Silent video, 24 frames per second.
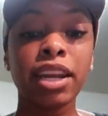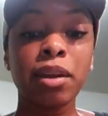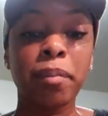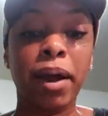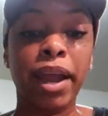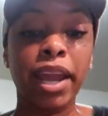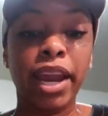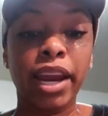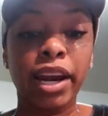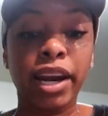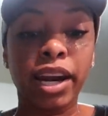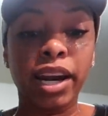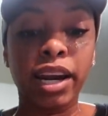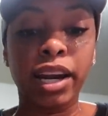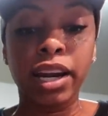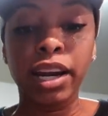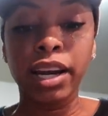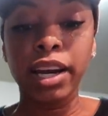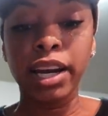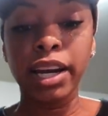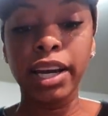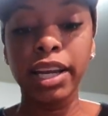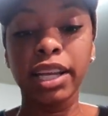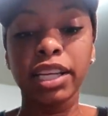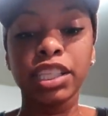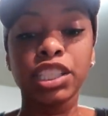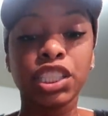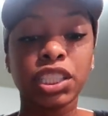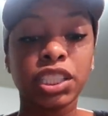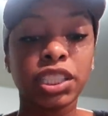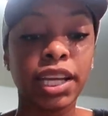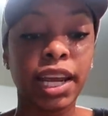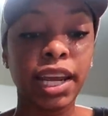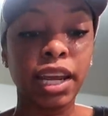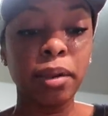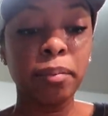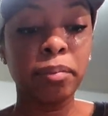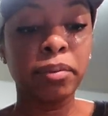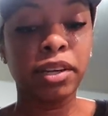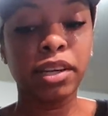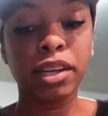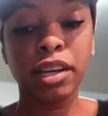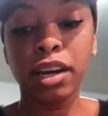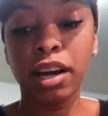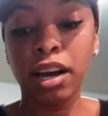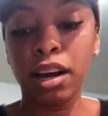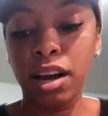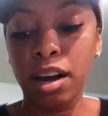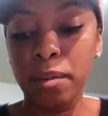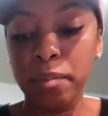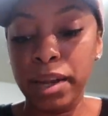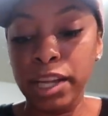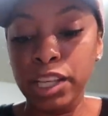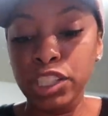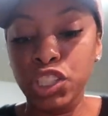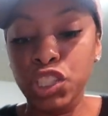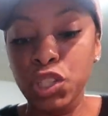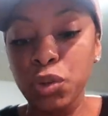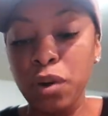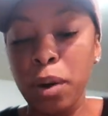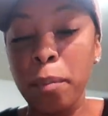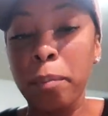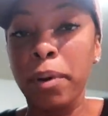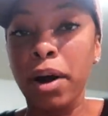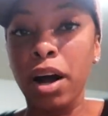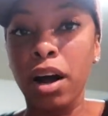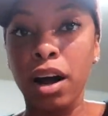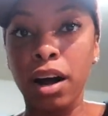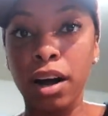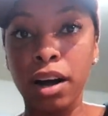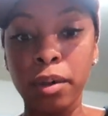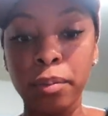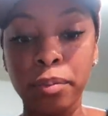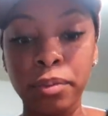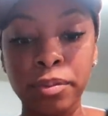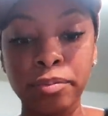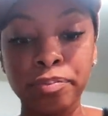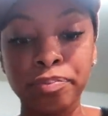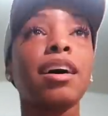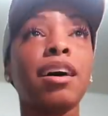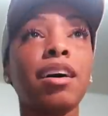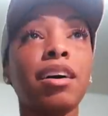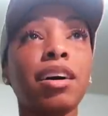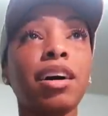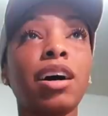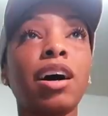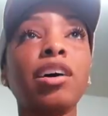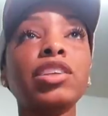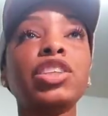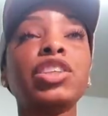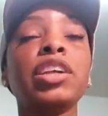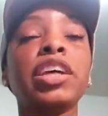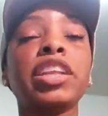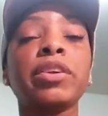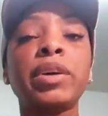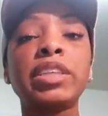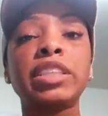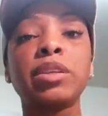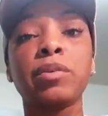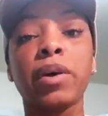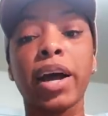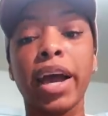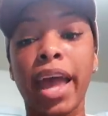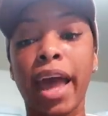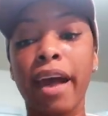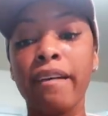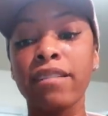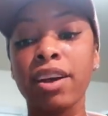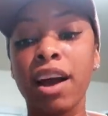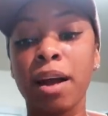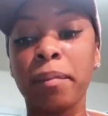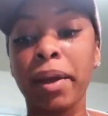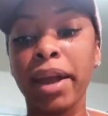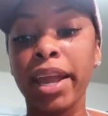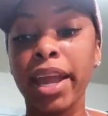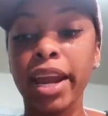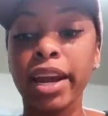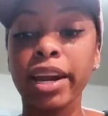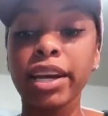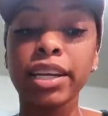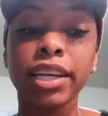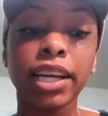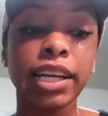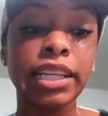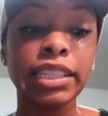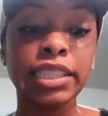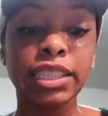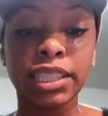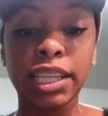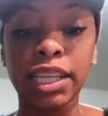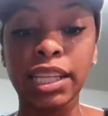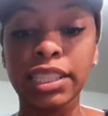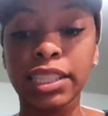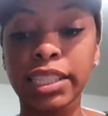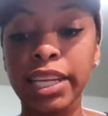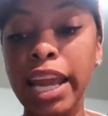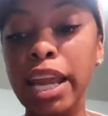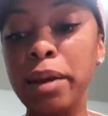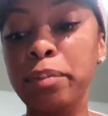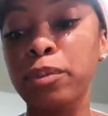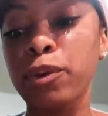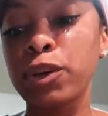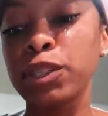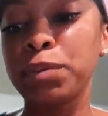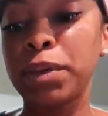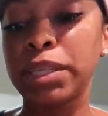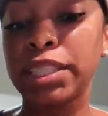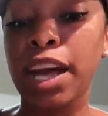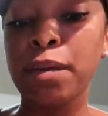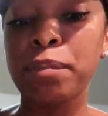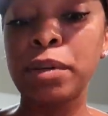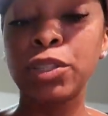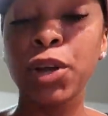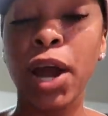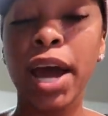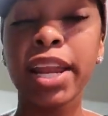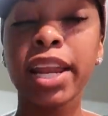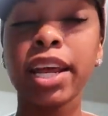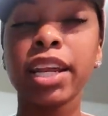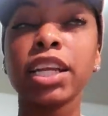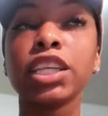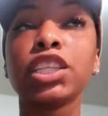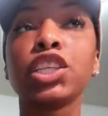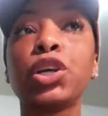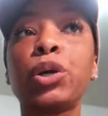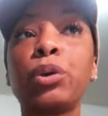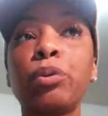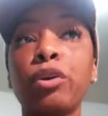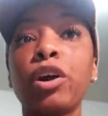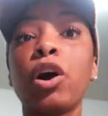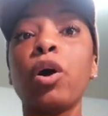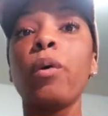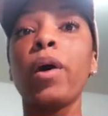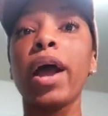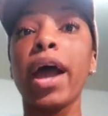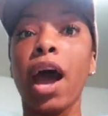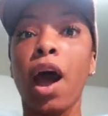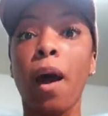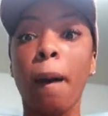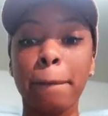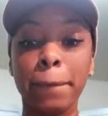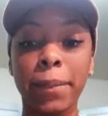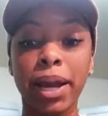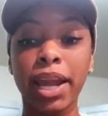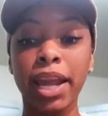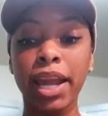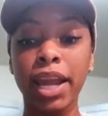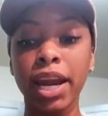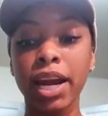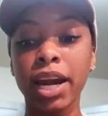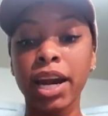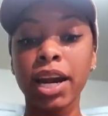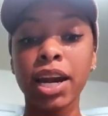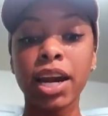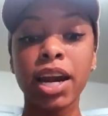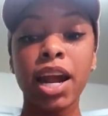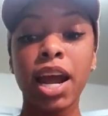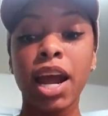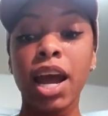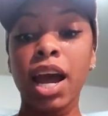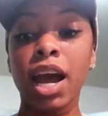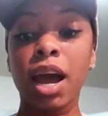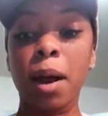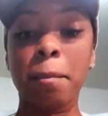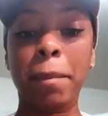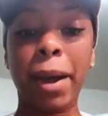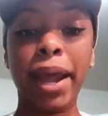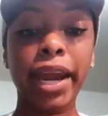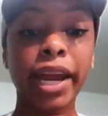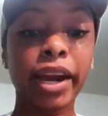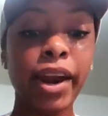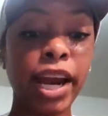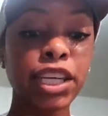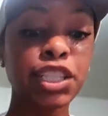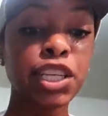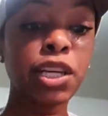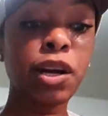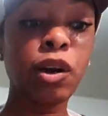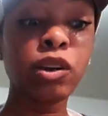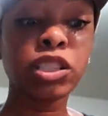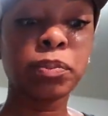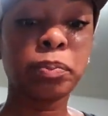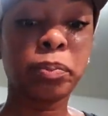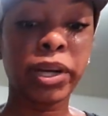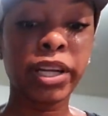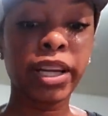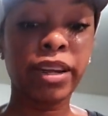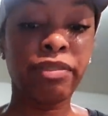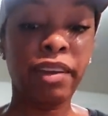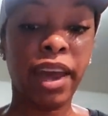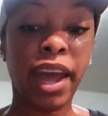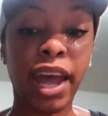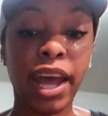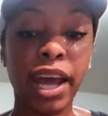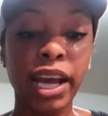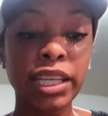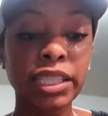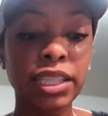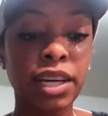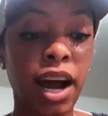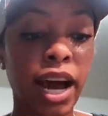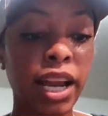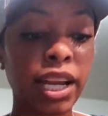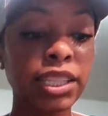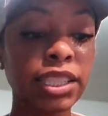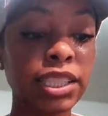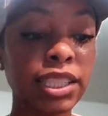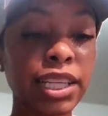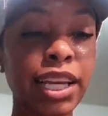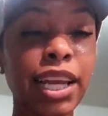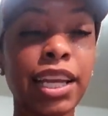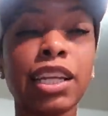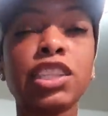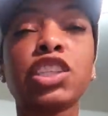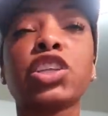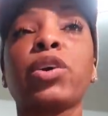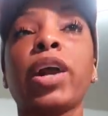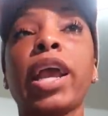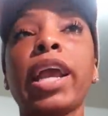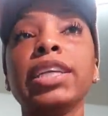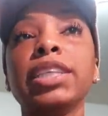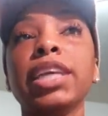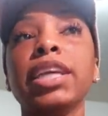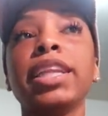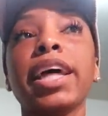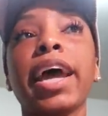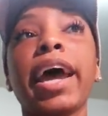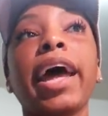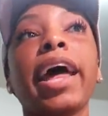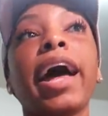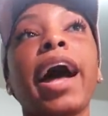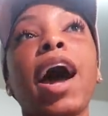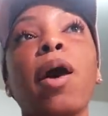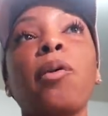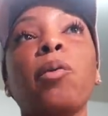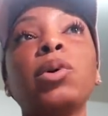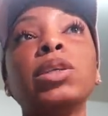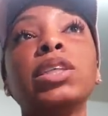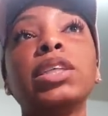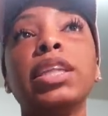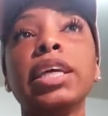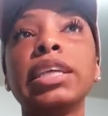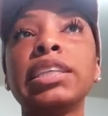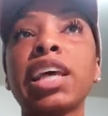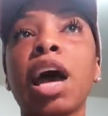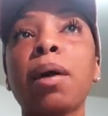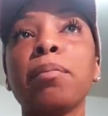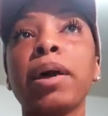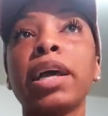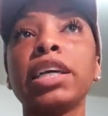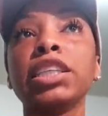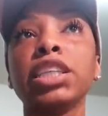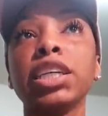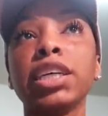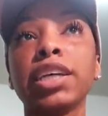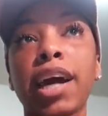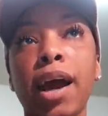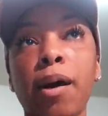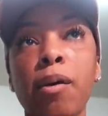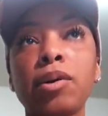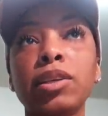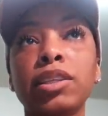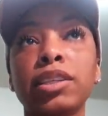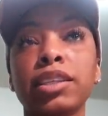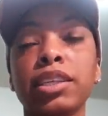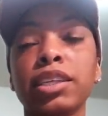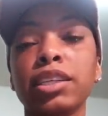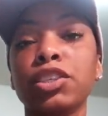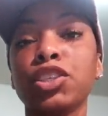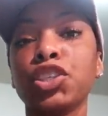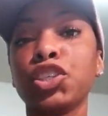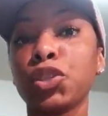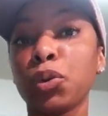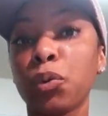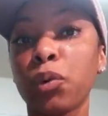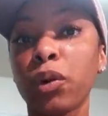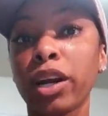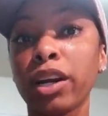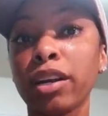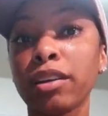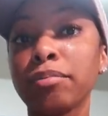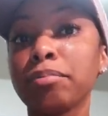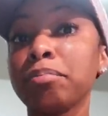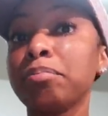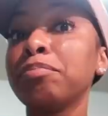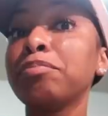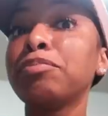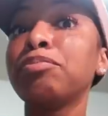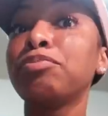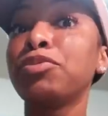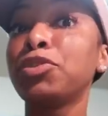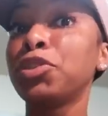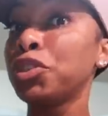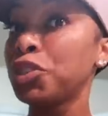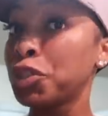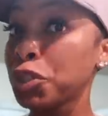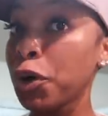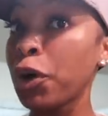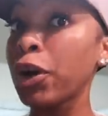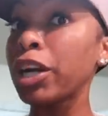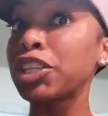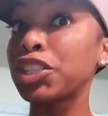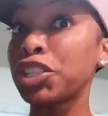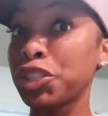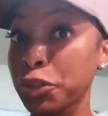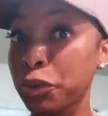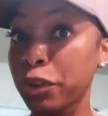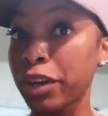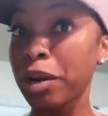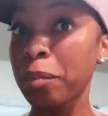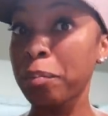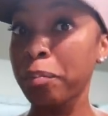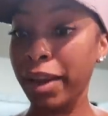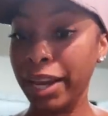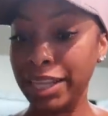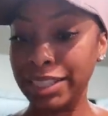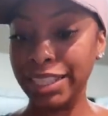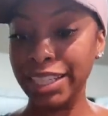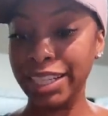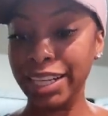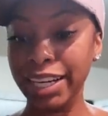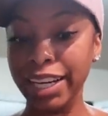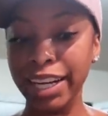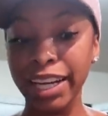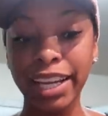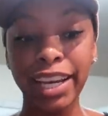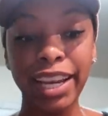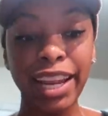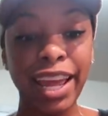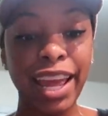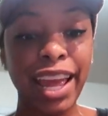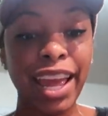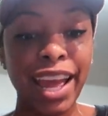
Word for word: getting my hair cut and shaped um, into a bob. Also, another reason why I haven't got my hair done since April is because I've been trying to just grow out my hair. My hair actually goes pretty fast, honestly, and it's crazy that I was, this time last year, I was in the short, short, short pixie cut,